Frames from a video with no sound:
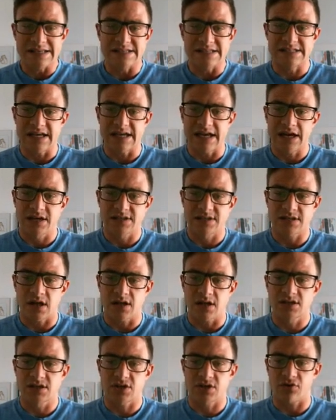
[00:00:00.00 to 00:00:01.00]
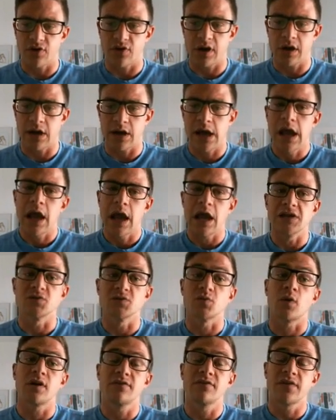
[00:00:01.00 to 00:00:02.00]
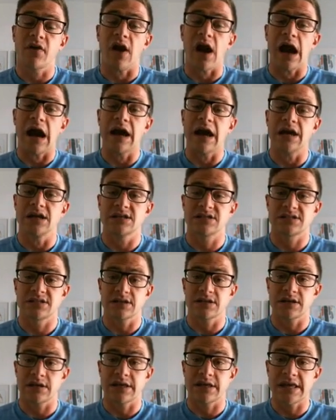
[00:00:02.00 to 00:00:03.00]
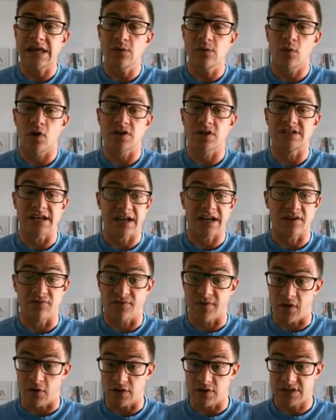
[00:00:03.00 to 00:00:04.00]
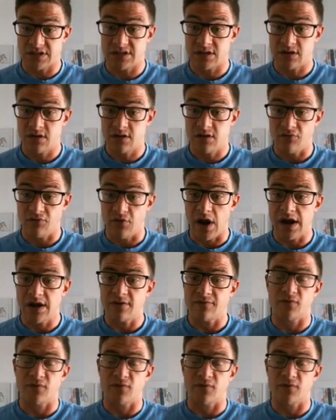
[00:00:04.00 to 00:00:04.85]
Zinc sunscreen is one of their highest keywords that converts, right?